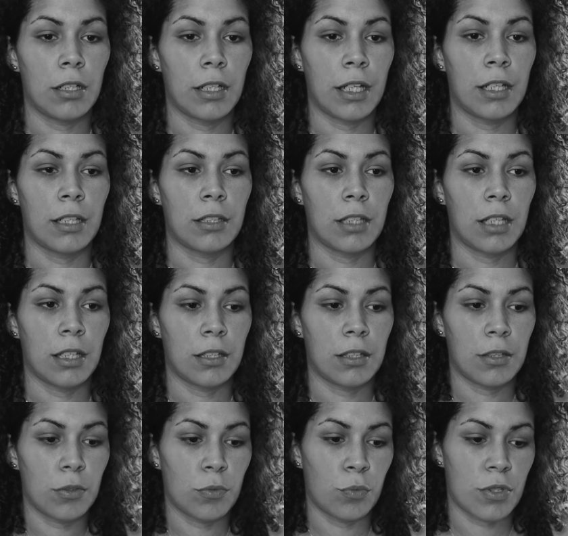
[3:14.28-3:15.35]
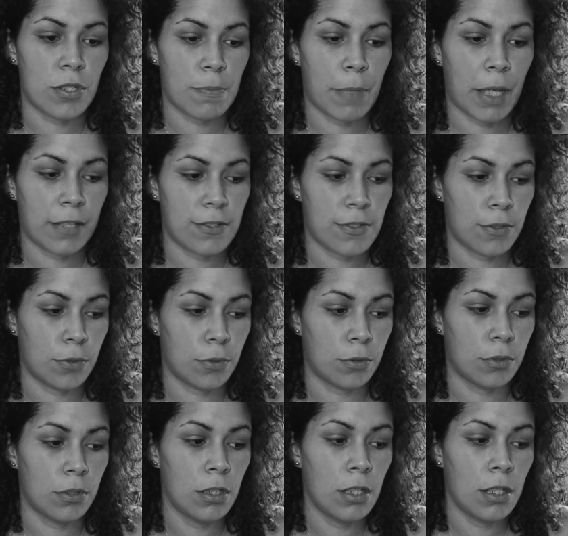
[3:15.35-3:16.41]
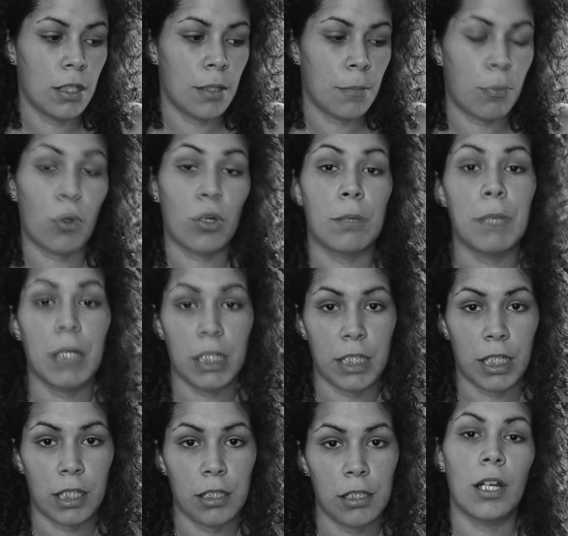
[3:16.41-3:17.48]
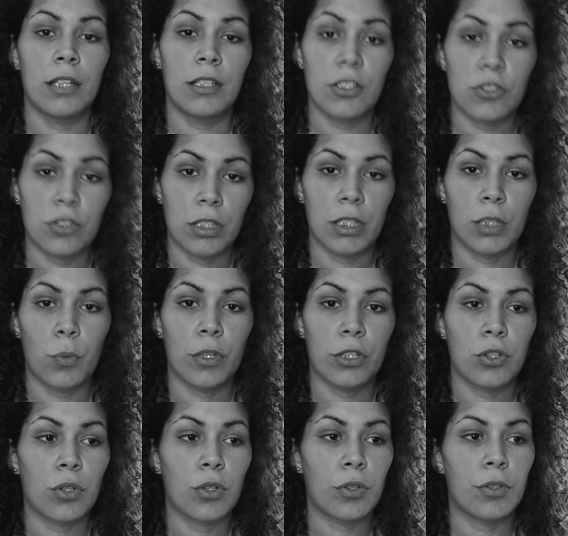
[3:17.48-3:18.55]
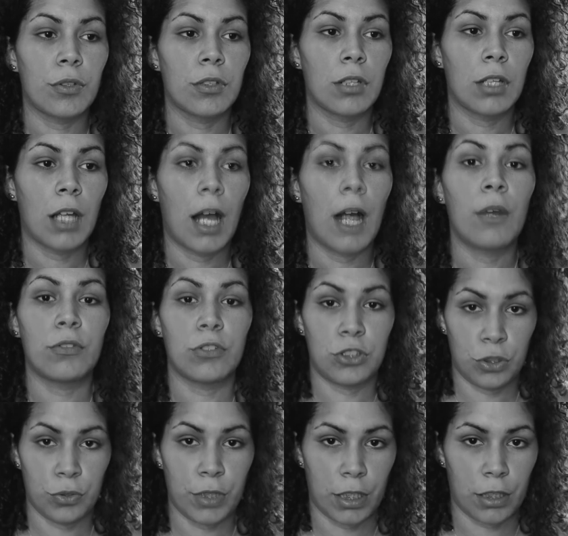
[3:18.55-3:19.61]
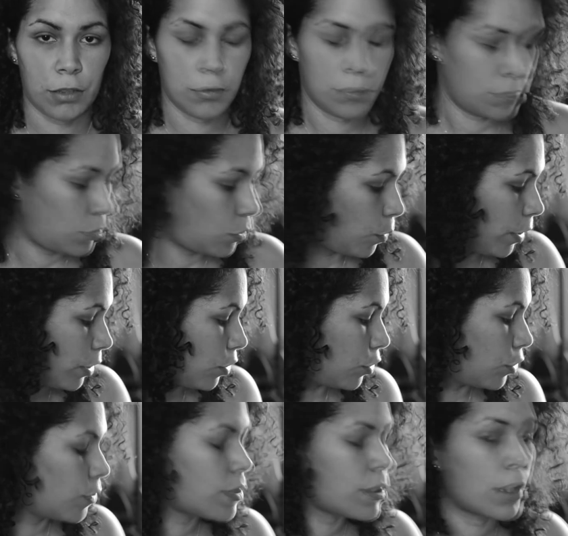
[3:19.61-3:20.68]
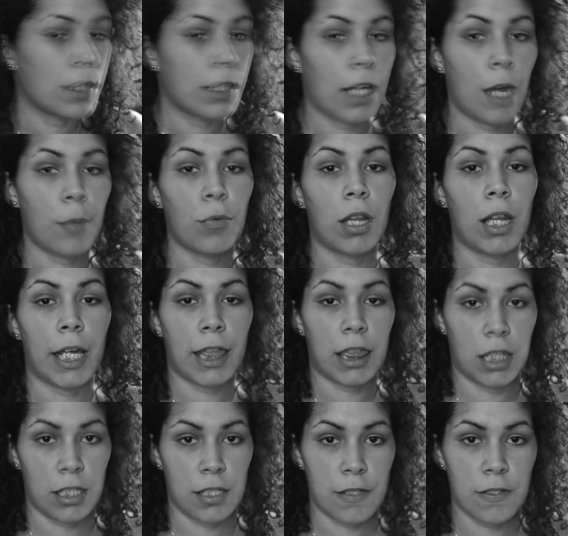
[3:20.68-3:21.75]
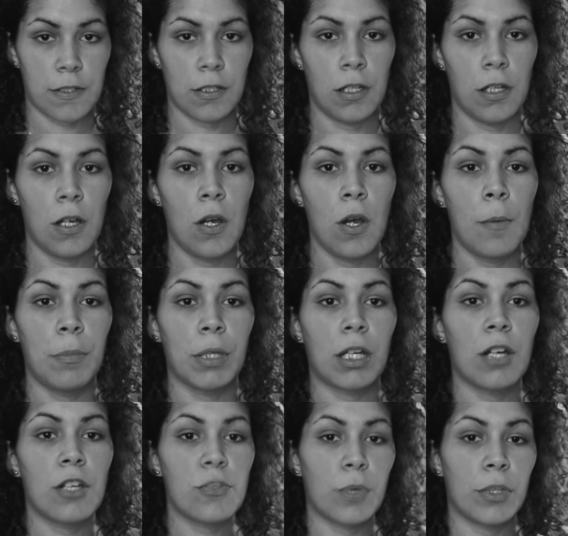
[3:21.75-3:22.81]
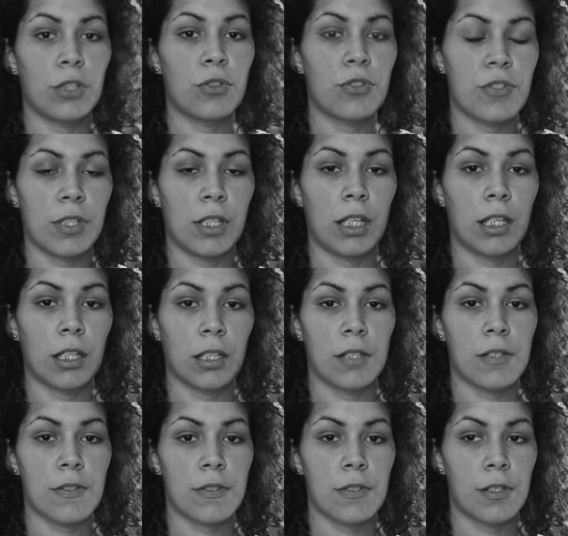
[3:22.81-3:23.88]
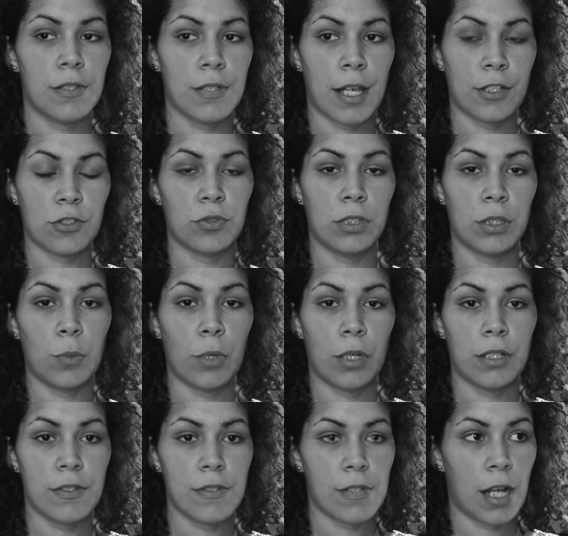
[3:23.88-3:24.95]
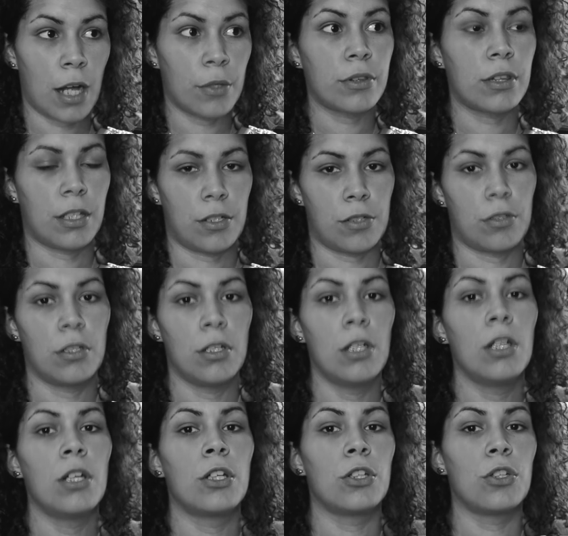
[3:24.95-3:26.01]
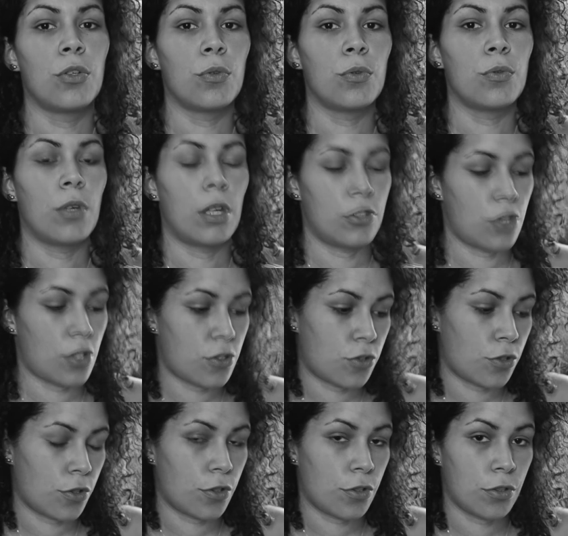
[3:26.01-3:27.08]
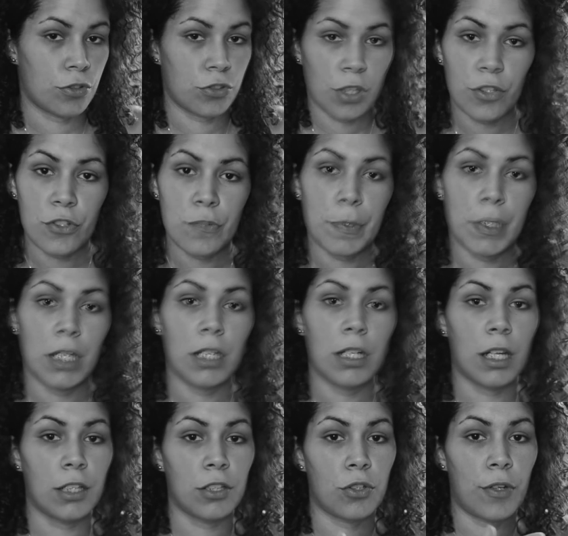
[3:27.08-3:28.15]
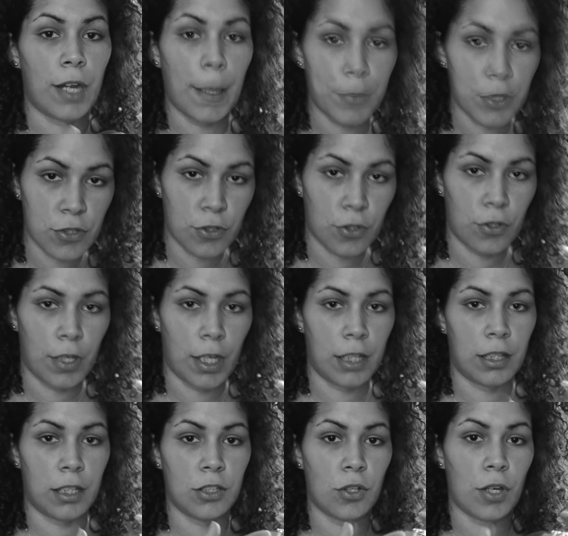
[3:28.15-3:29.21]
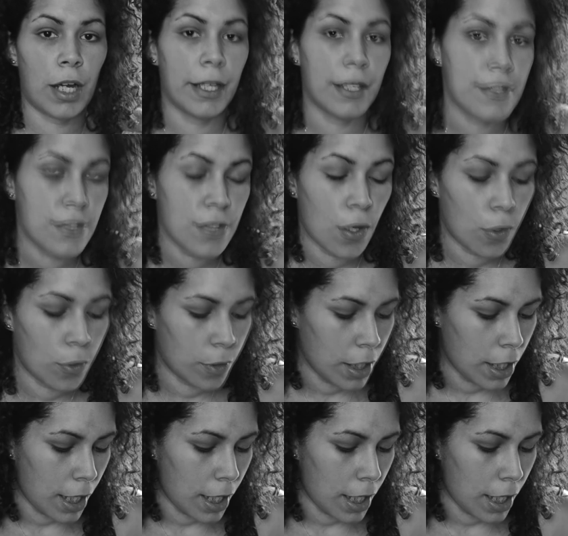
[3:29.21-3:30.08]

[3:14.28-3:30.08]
in respect to portability. Additionally, when you're out shooting, when you're using a camera like this, because what you're seeing is actually what's out there, you adjust your shutter speed and your aperture and then your ISO,